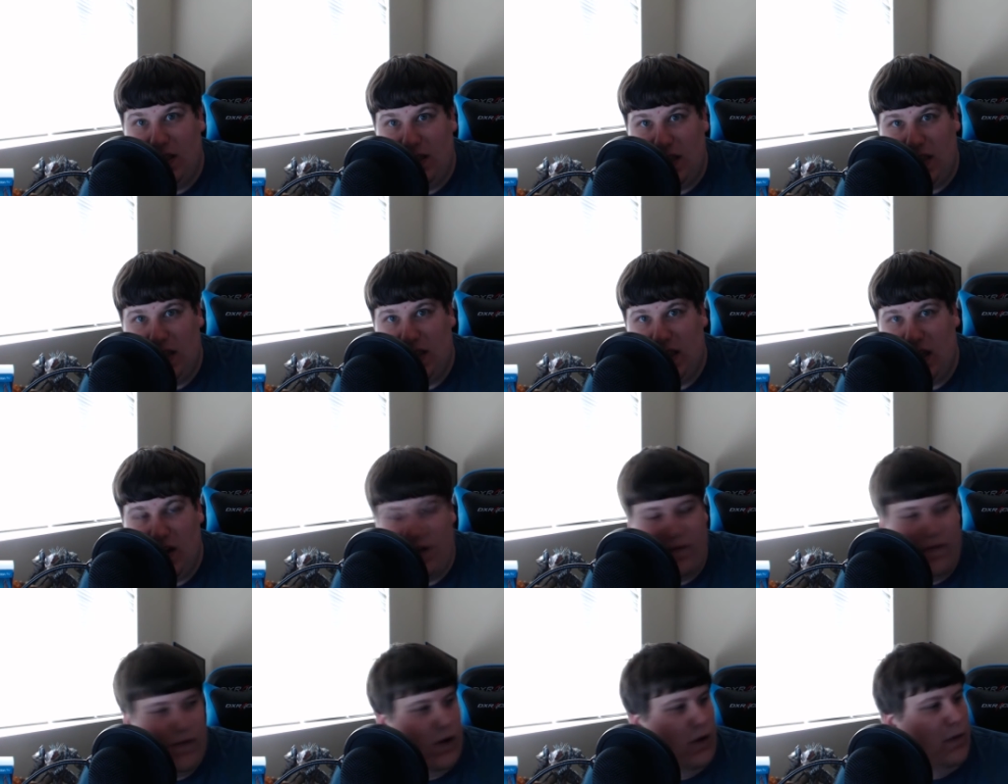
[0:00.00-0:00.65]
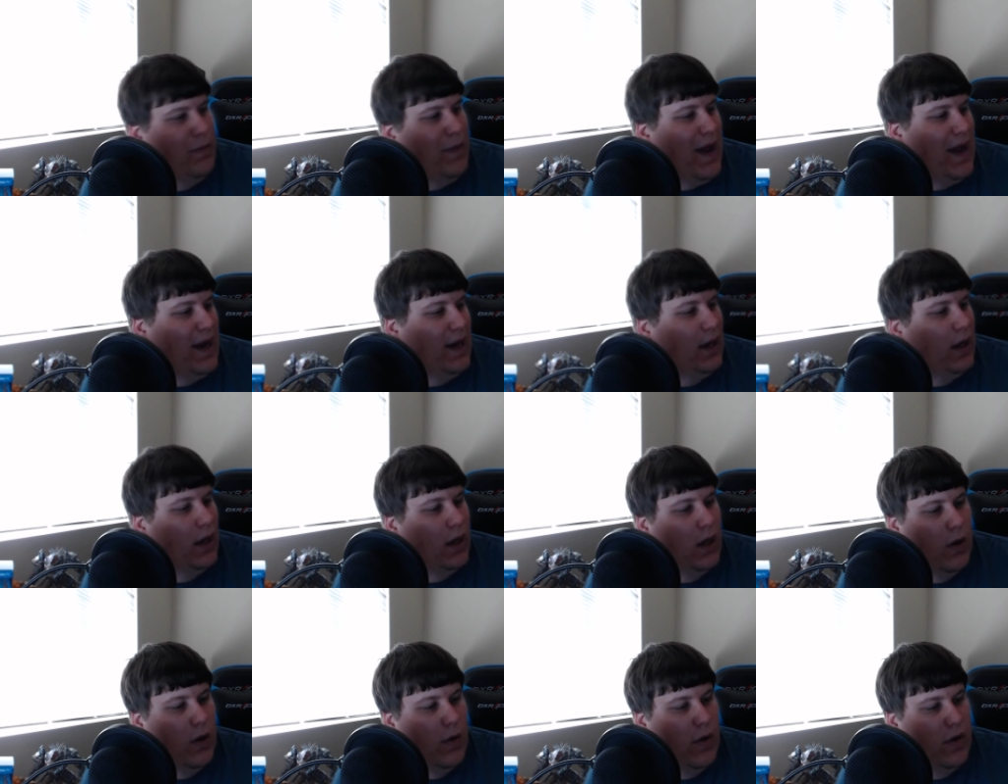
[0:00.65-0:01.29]
That's how far back I
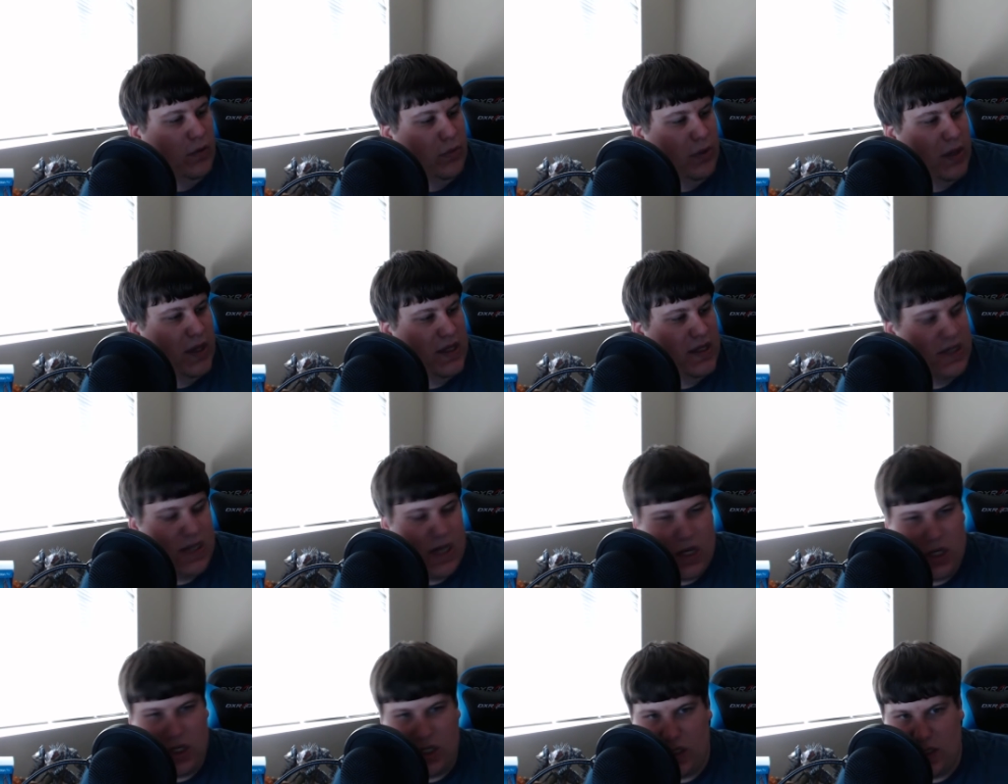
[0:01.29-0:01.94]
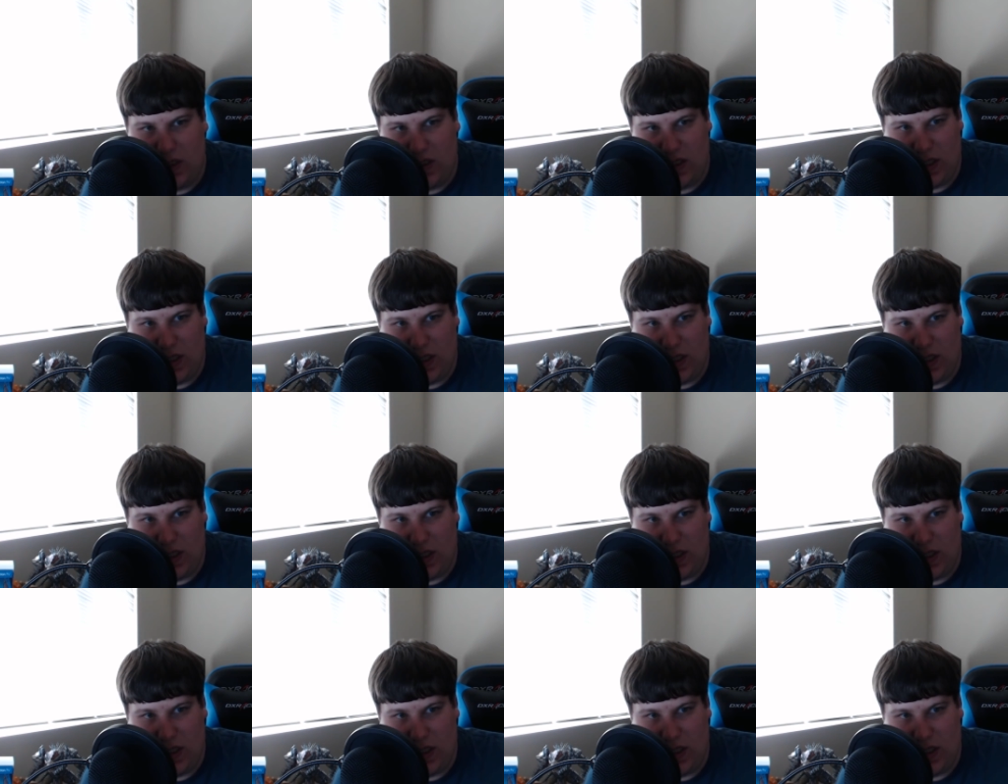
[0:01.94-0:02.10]
go with PlayStation.